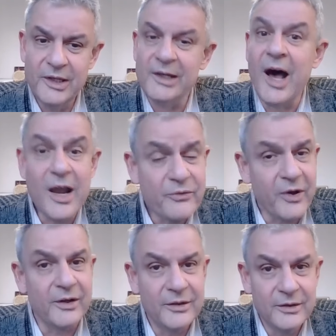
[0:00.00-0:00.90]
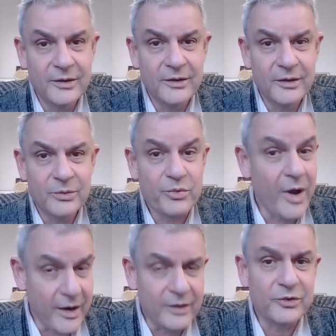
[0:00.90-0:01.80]
in Haifa
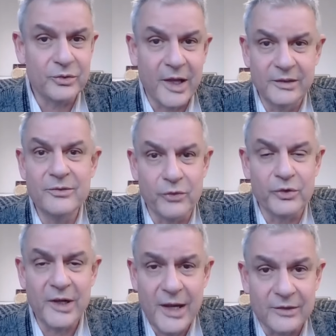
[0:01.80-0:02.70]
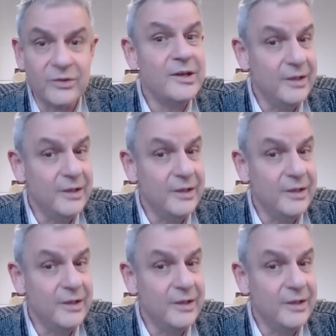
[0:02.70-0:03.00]
prior to 1948.